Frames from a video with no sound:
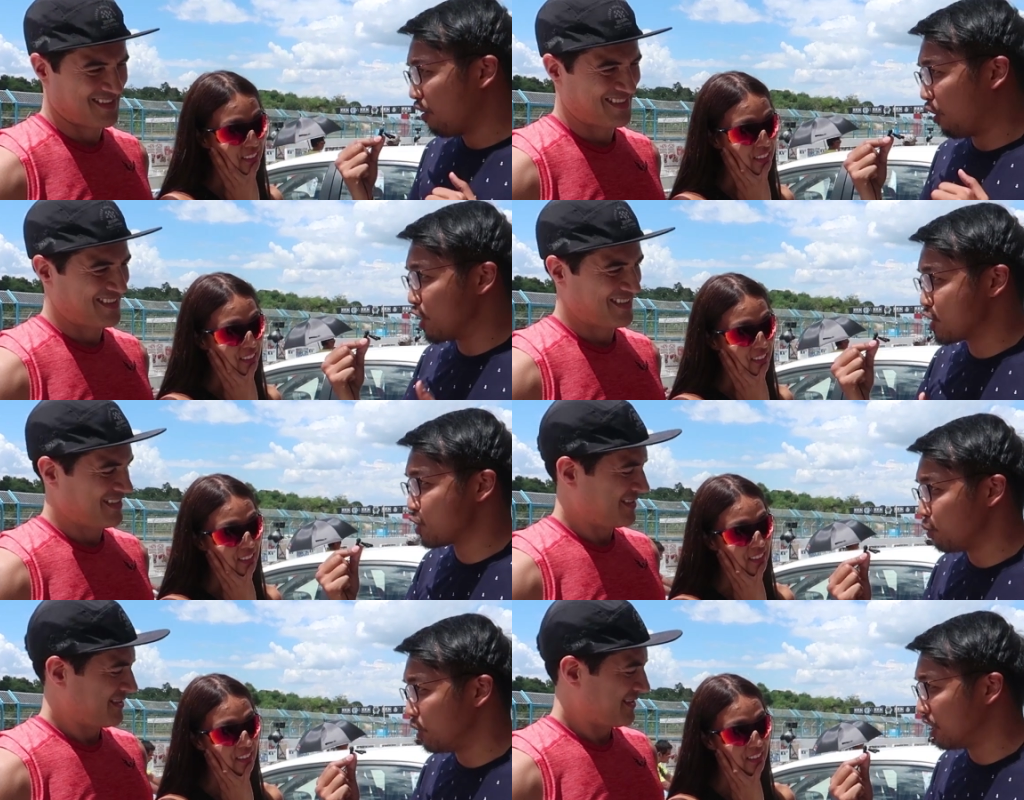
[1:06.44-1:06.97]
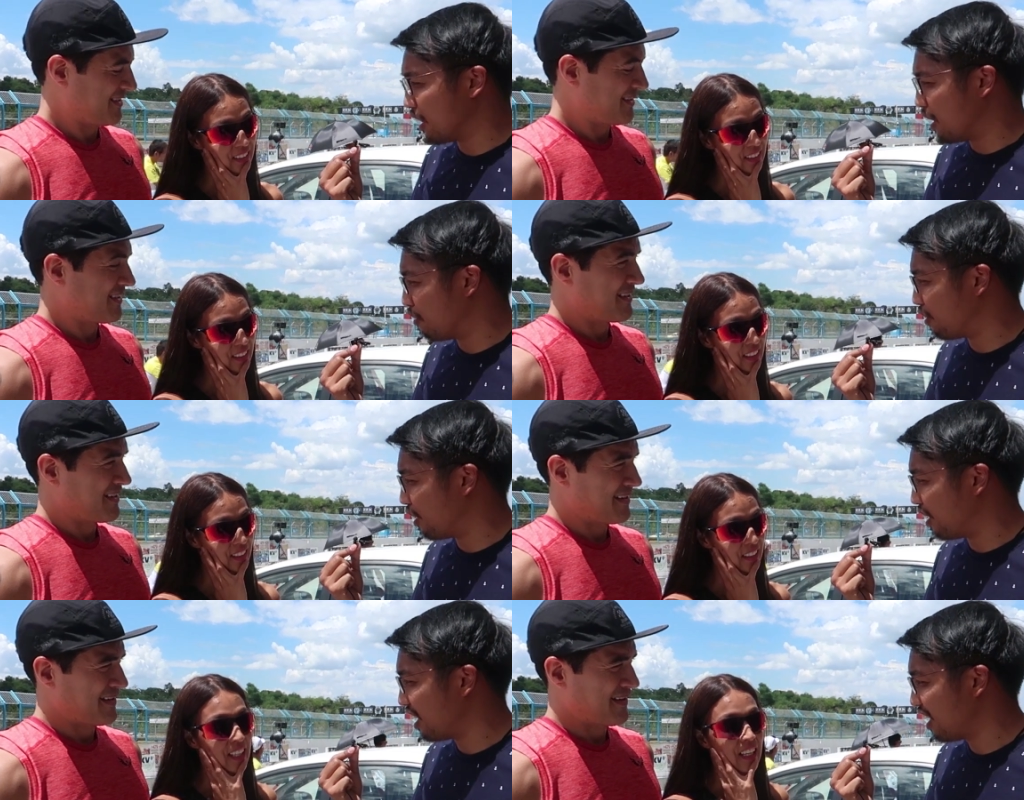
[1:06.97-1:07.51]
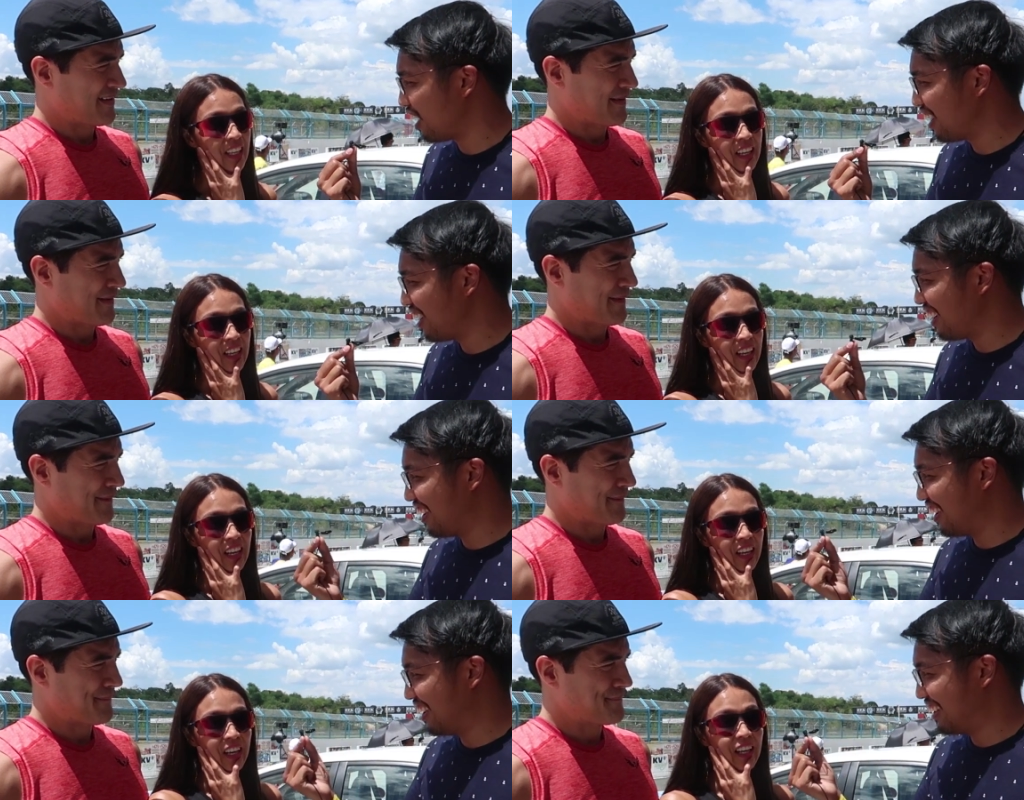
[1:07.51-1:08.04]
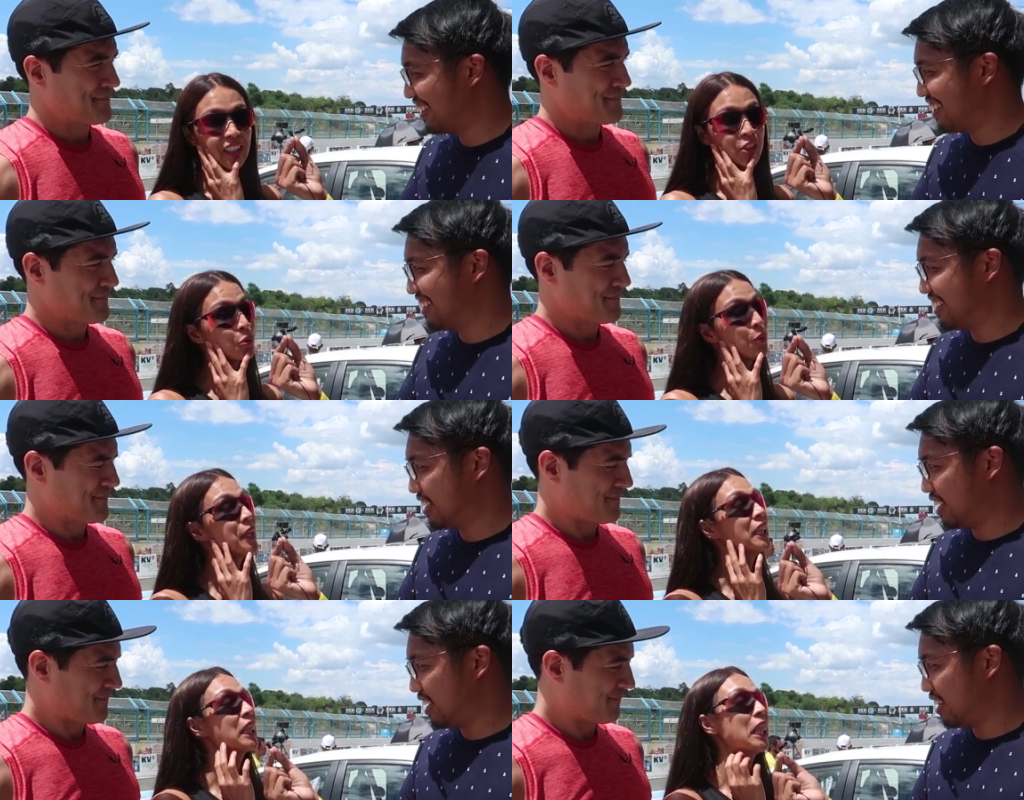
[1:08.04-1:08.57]
Speaker 1: or a sweet lover? A
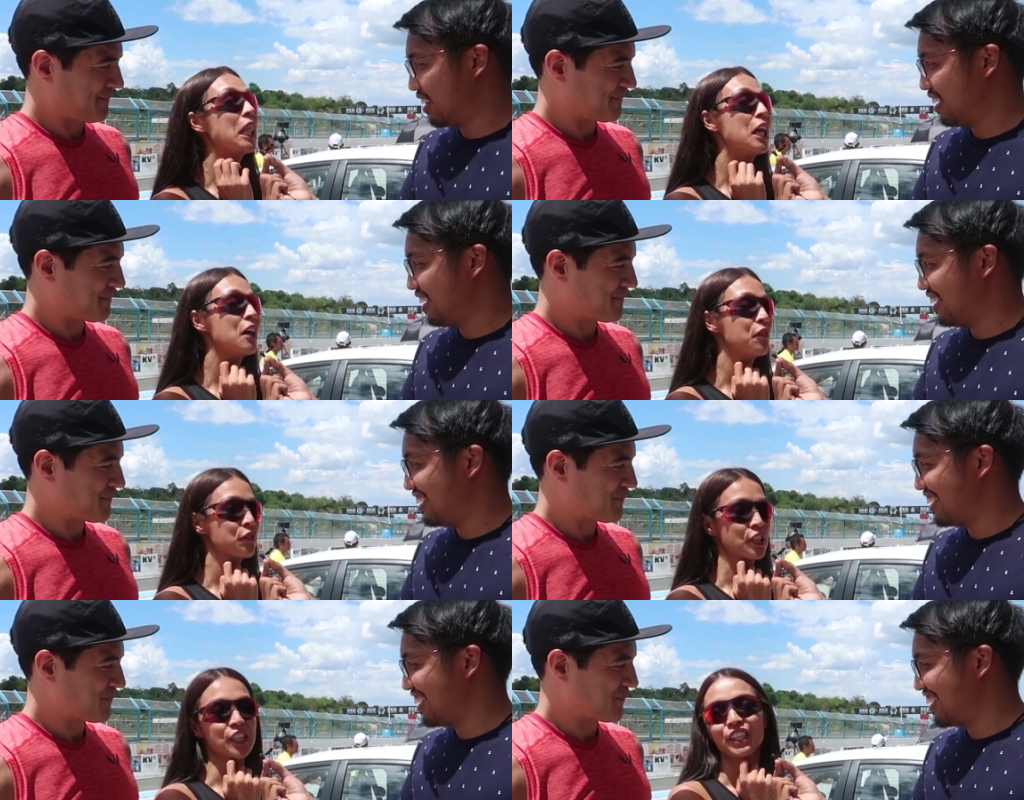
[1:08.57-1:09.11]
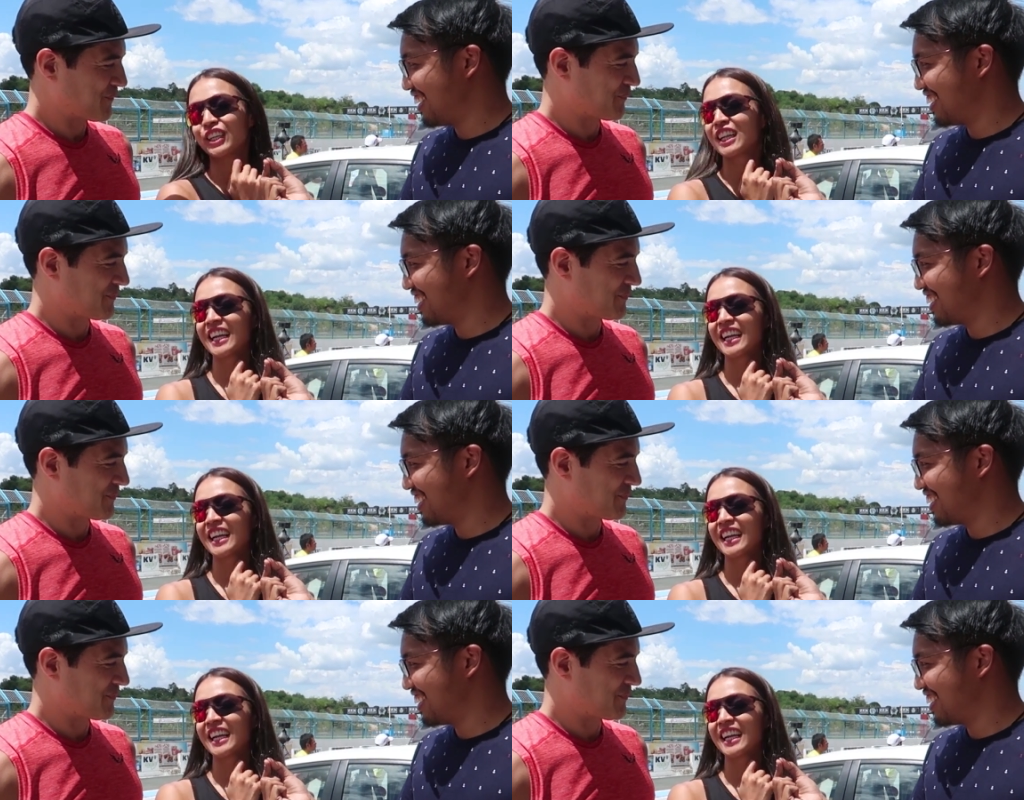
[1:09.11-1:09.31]
sweet lover.